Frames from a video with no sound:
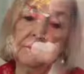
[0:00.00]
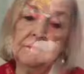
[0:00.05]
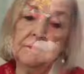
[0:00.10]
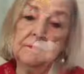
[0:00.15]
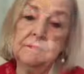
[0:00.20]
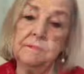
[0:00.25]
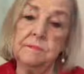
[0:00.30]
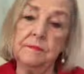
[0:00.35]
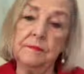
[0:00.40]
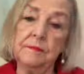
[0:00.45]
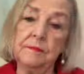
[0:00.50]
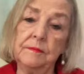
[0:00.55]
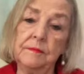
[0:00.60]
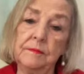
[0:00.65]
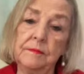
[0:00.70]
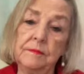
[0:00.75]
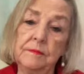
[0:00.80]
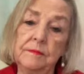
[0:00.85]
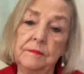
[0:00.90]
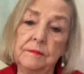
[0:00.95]

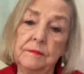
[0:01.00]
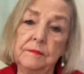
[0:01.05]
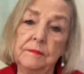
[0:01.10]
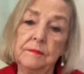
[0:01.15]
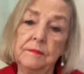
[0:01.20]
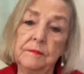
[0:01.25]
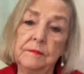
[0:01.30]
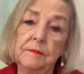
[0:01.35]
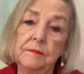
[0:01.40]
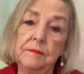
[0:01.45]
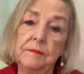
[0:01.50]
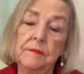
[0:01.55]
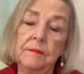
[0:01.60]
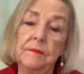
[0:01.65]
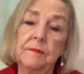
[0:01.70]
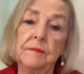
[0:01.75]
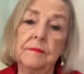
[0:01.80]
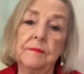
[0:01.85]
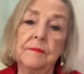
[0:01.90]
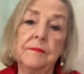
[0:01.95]

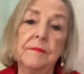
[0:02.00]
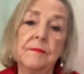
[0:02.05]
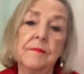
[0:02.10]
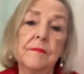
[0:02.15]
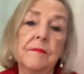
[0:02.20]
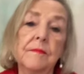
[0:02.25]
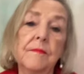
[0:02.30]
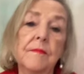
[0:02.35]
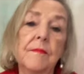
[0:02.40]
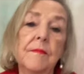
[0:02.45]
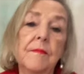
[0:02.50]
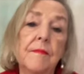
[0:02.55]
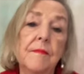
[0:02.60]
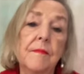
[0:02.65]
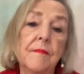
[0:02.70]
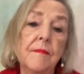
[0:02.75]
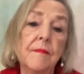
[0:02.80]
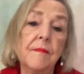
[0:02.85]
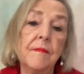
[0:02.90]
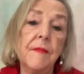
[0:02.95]
(silence)